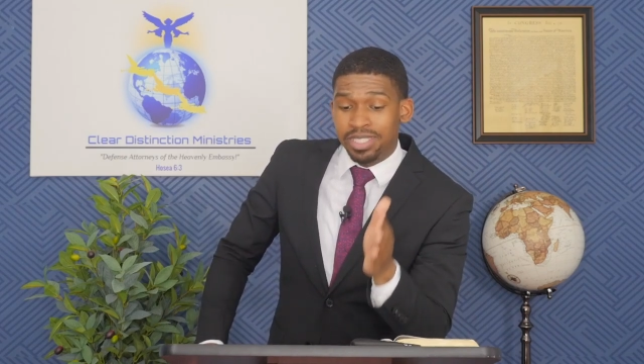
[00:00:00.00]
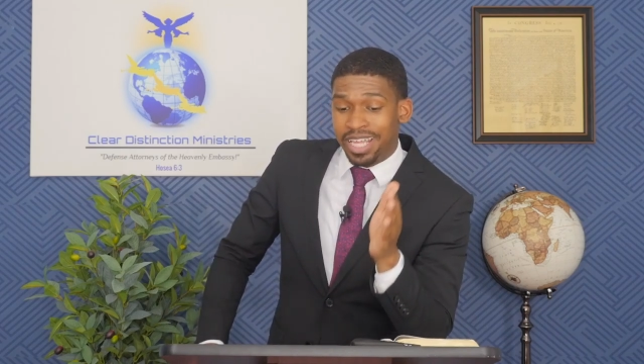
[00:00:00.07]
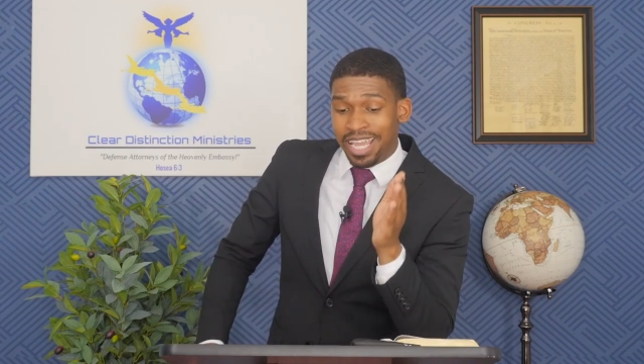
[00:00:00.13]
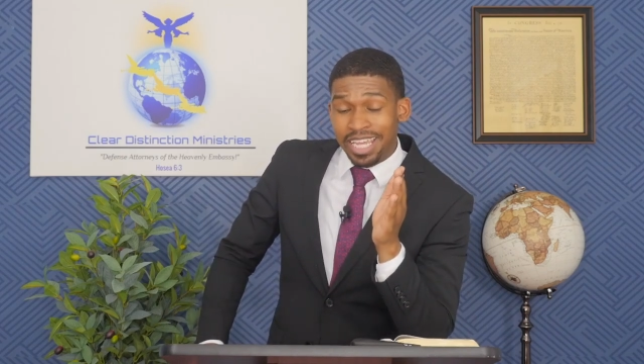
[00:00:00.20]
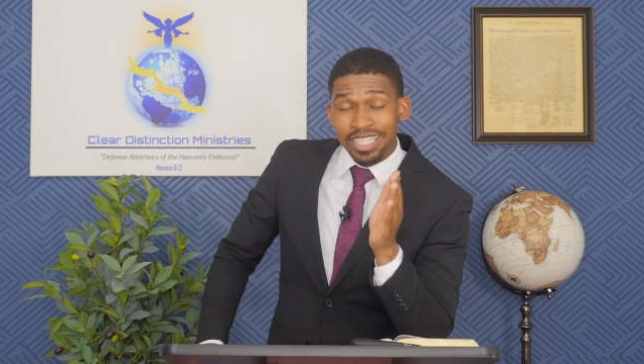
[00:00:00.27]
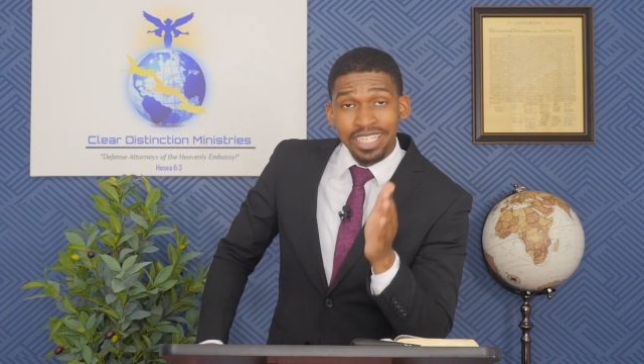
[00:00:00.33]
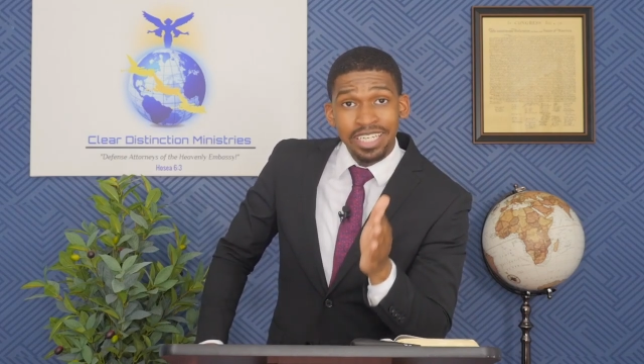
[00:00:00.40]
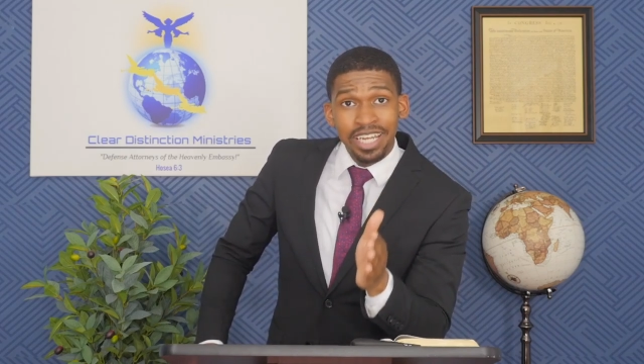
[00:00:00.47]
the
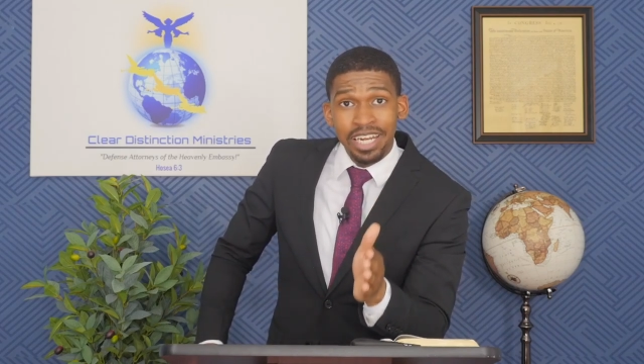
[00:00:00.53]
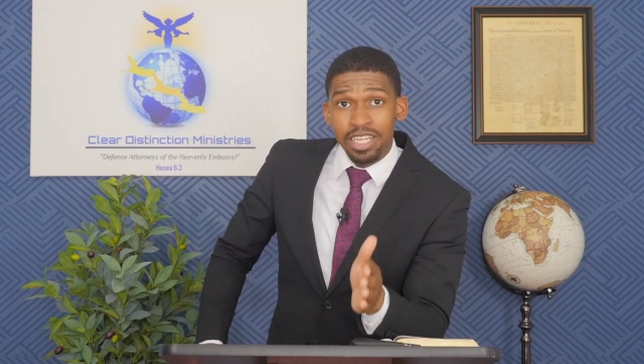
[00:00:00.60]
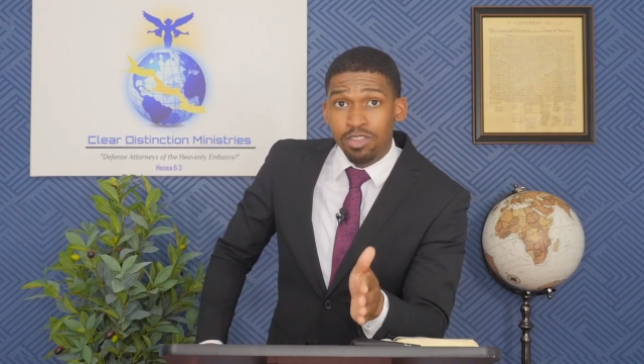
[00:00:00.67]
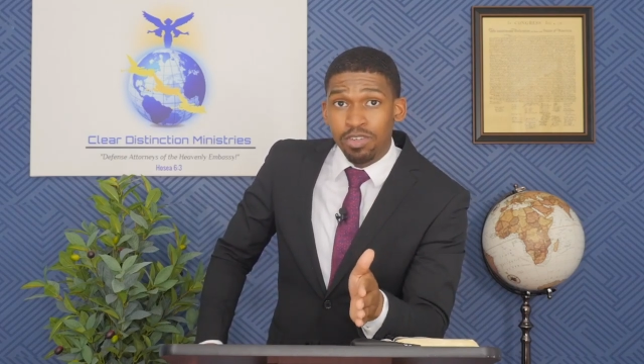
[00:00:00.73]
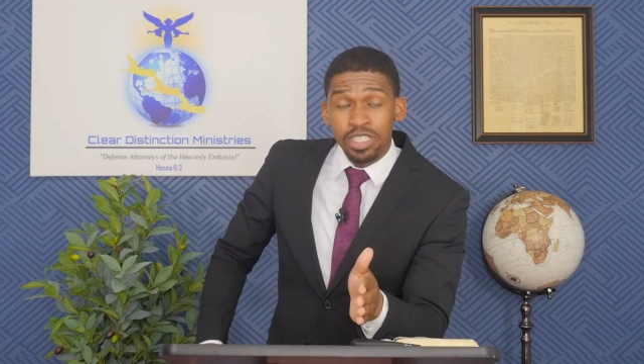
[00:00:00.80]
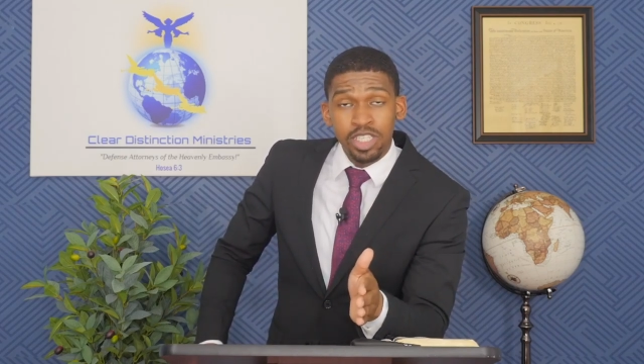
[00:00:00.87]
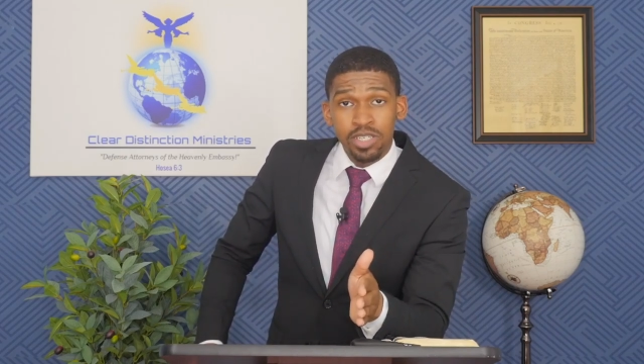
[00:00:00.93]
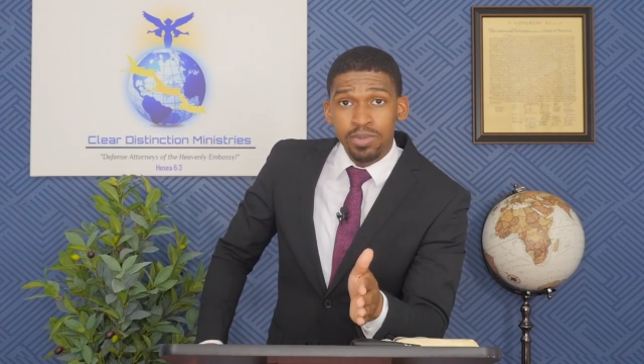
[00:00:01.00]

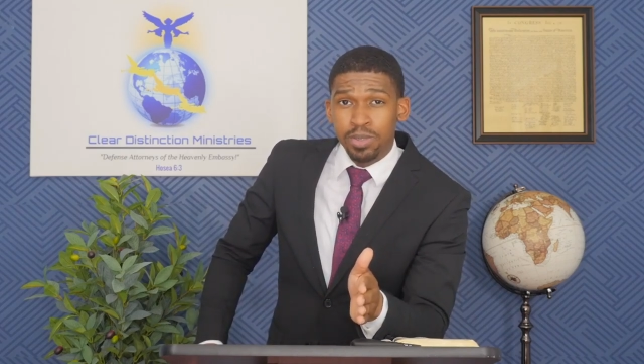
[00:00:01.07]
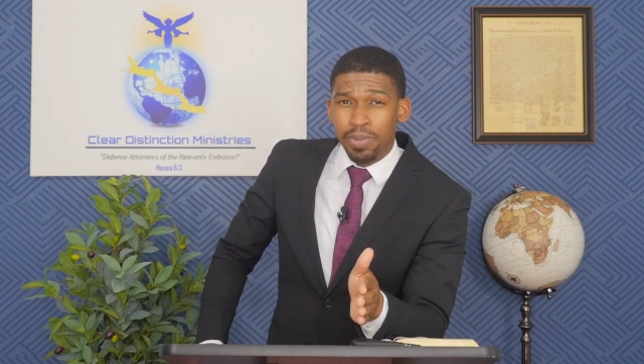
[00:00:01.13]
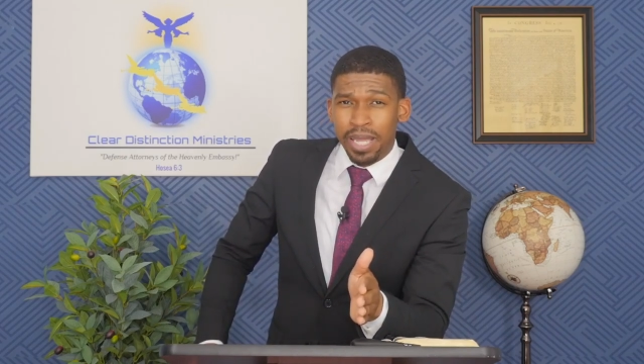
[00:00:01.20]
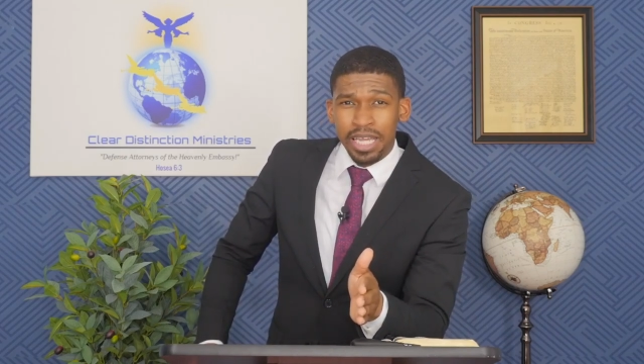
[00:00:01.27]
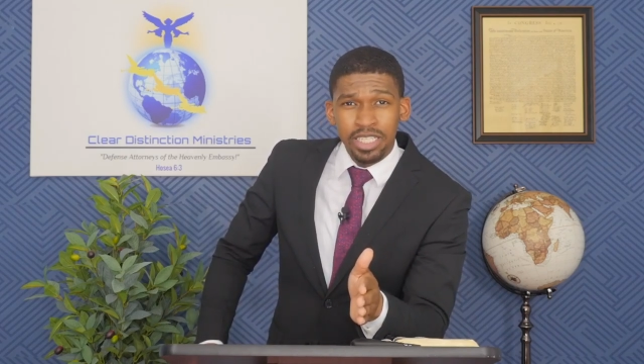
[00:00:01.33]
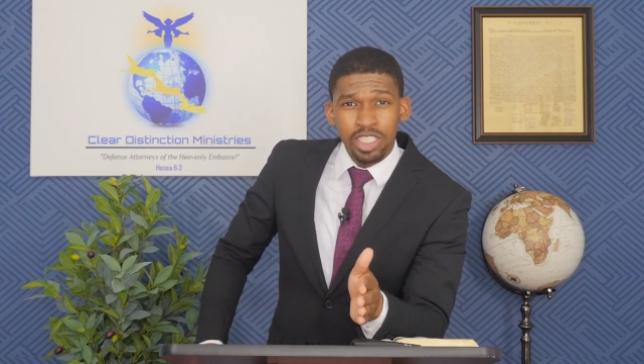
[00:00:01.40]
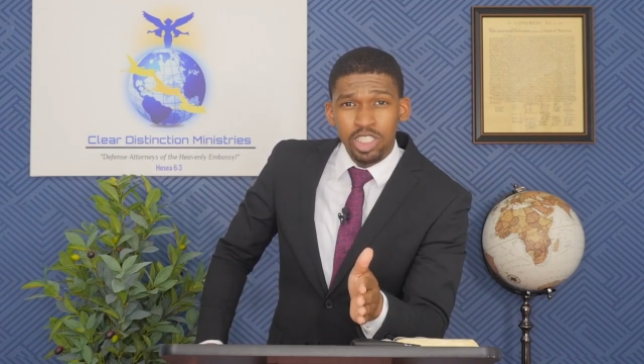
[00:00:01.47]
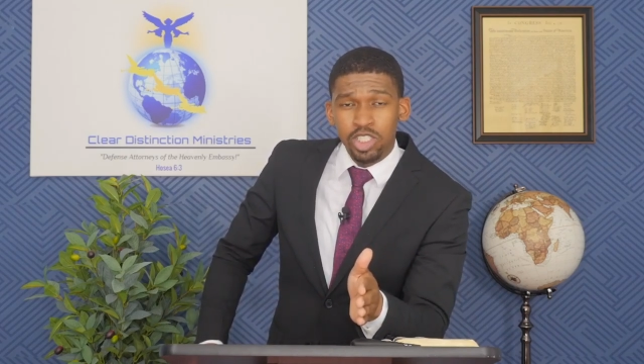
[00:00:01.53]
1893 sermons by
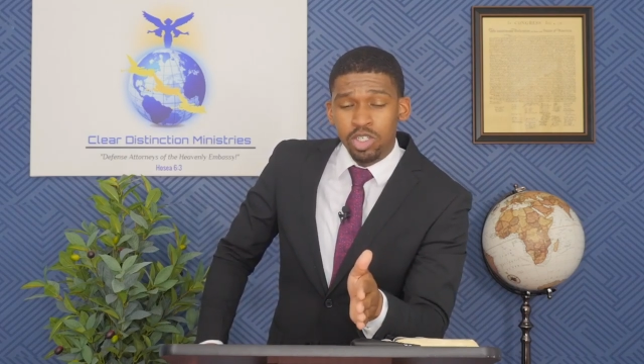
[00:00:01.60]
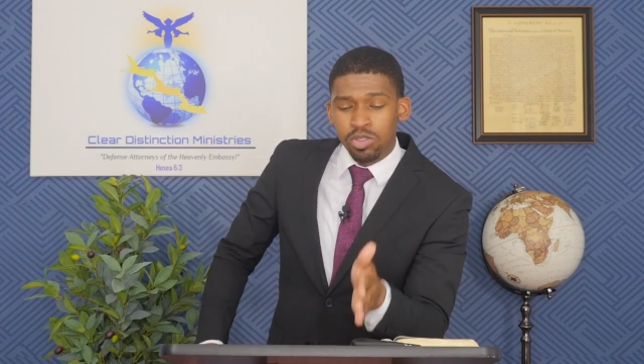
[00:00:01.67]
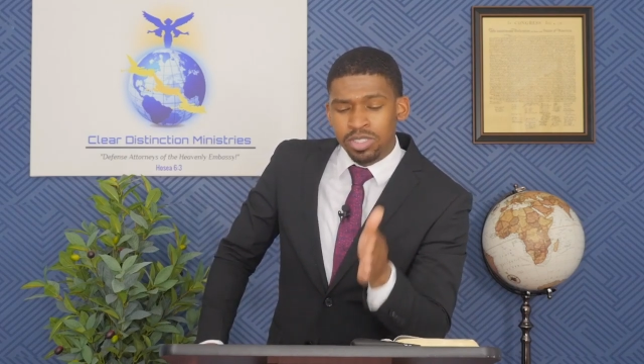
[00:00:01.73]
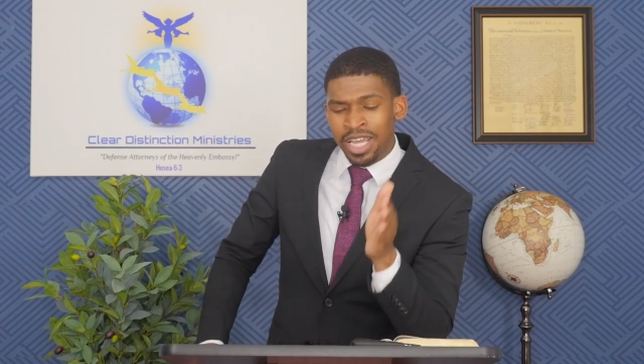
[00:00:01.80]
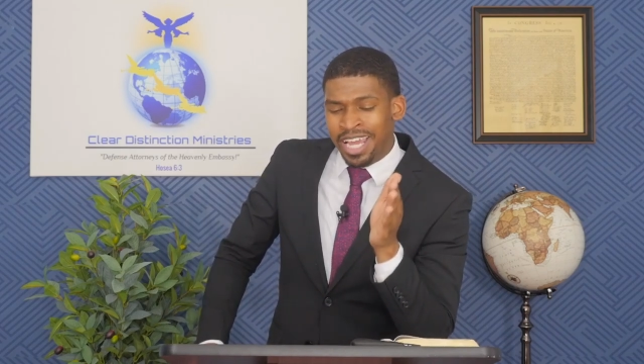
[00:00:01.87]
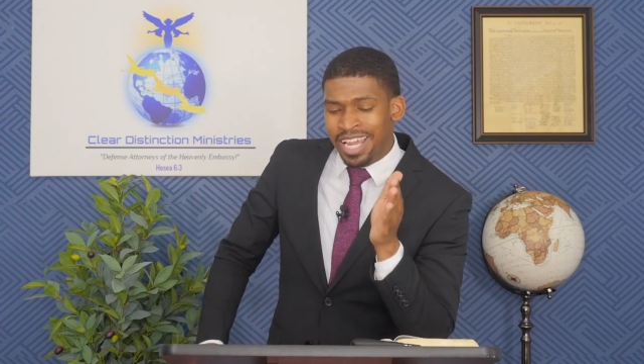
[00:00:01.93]
A.T. Jones,